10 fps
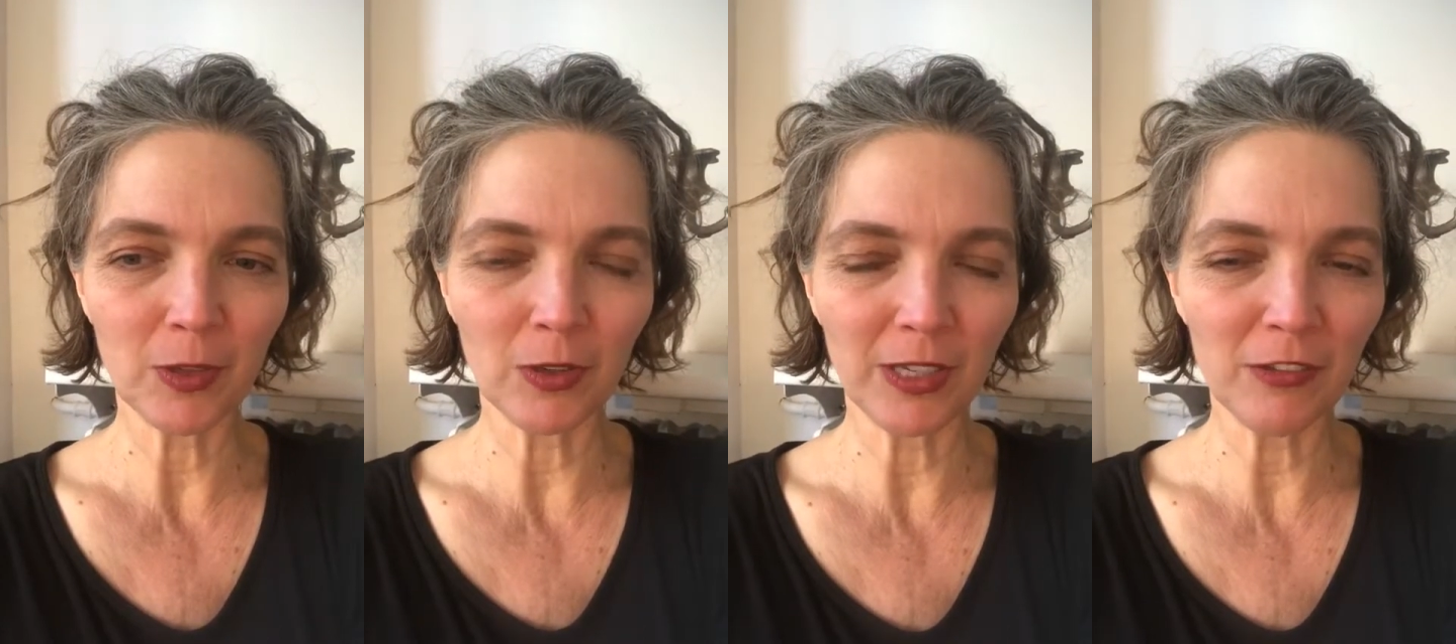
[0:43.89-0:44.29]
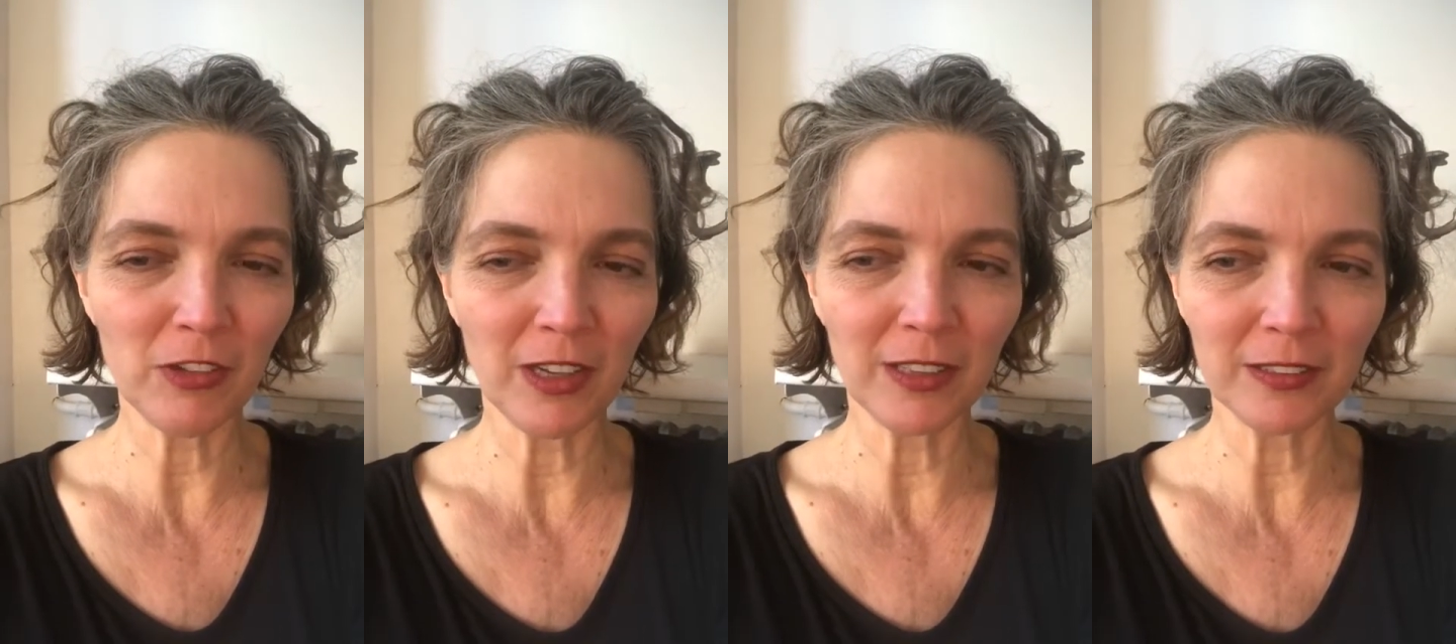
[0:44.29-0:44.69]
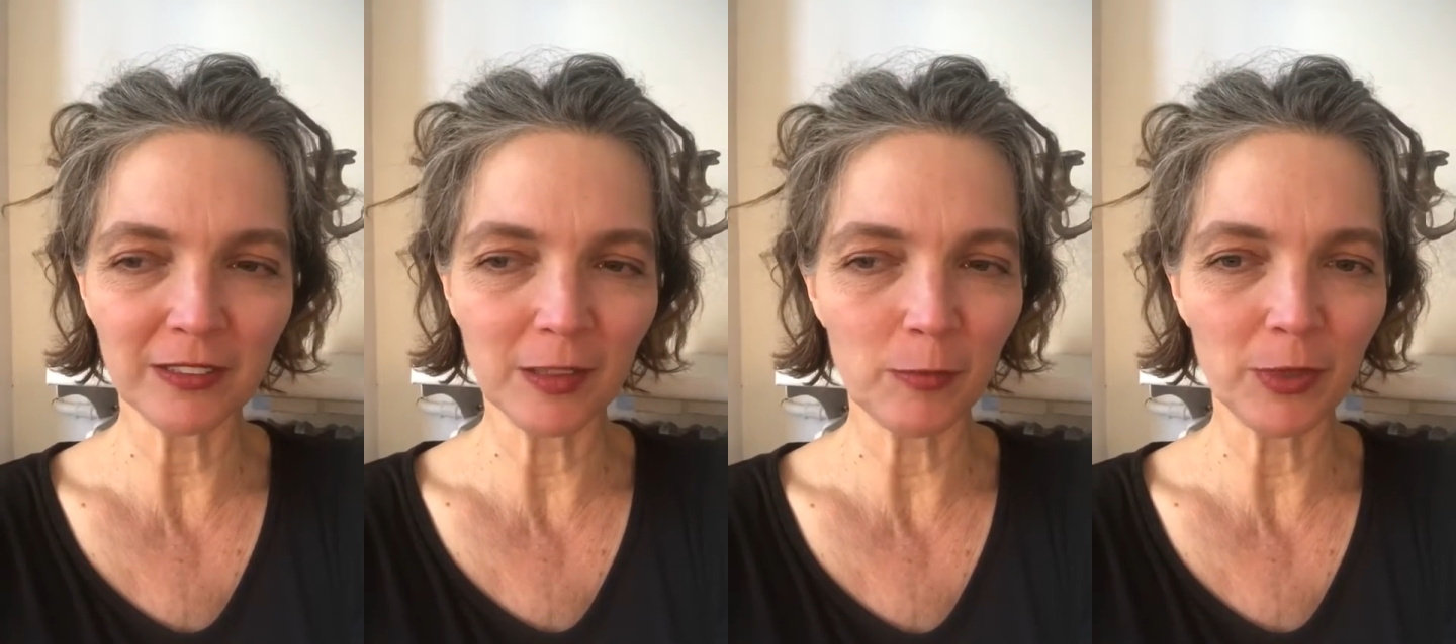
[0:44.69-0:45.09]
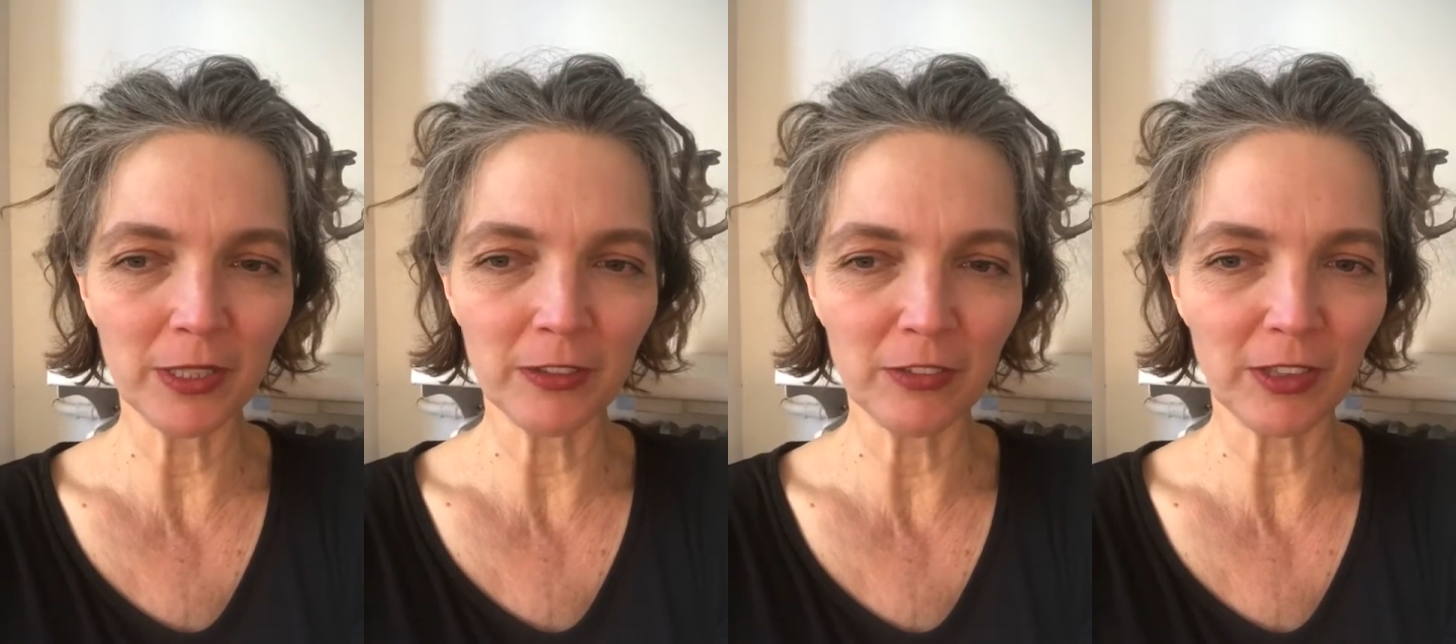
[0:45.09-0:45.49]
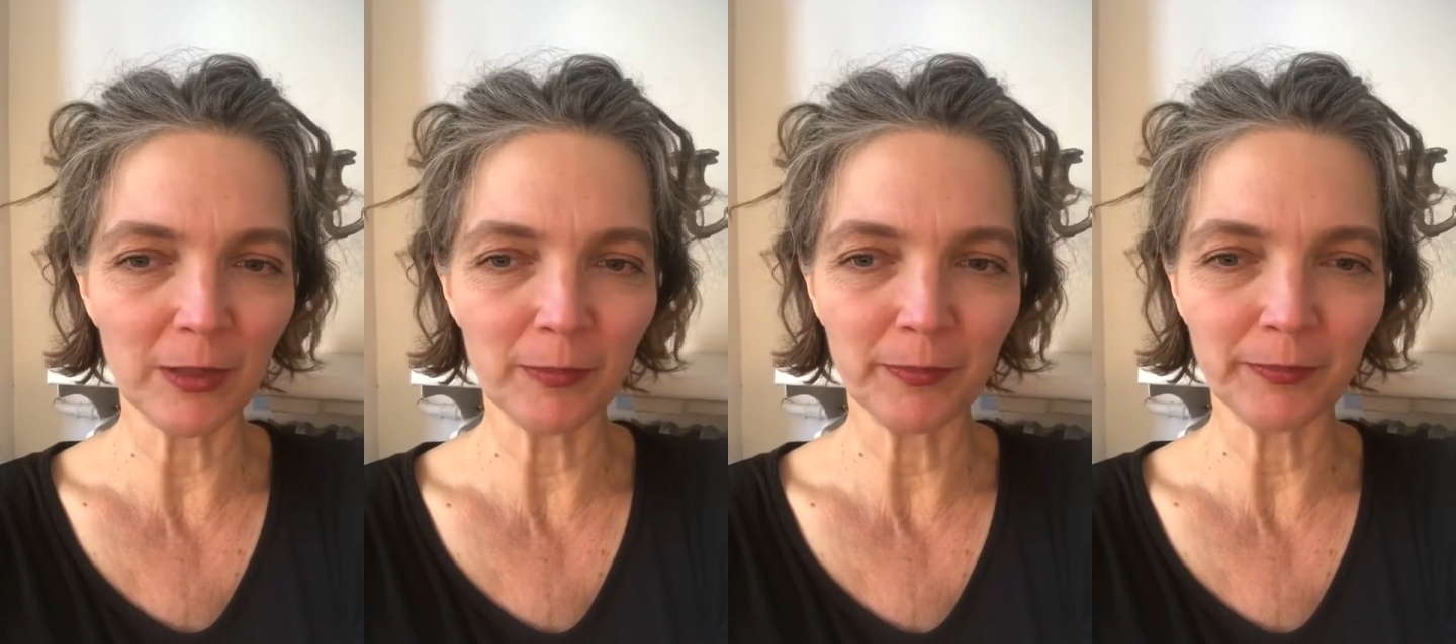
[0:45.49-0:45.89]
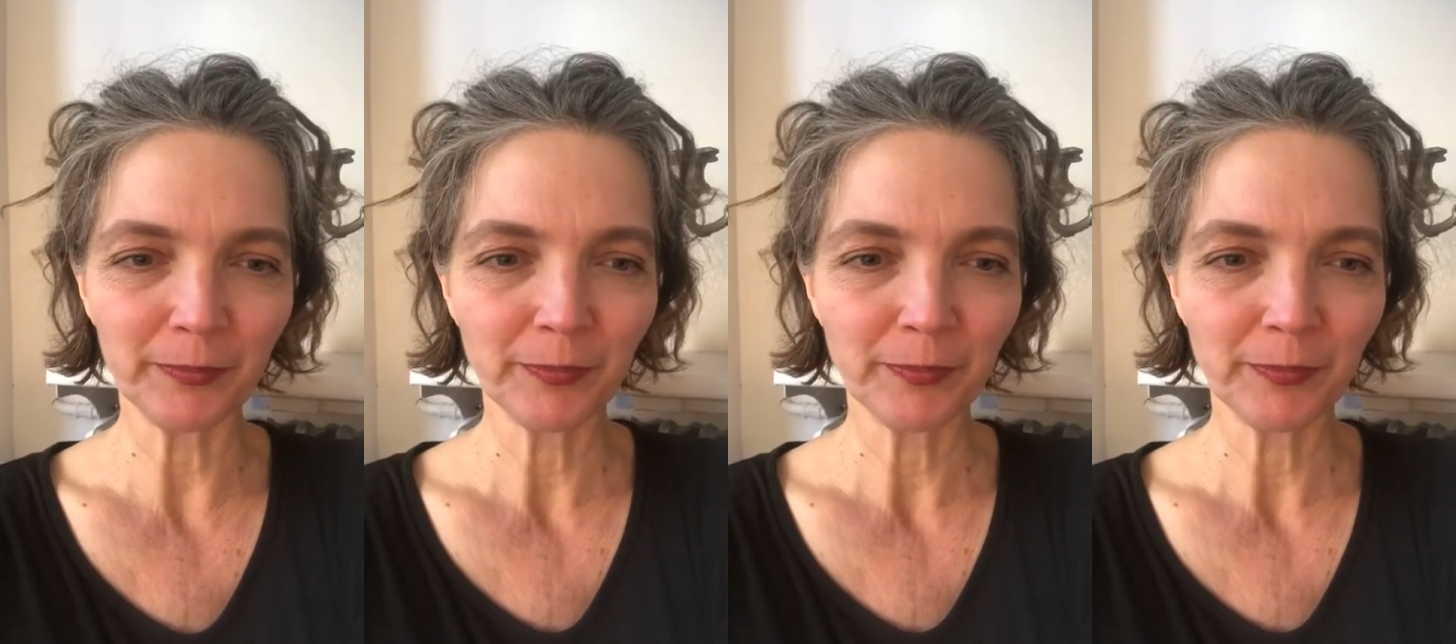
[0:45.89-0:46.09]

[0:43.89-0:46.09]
or give us a bit of um,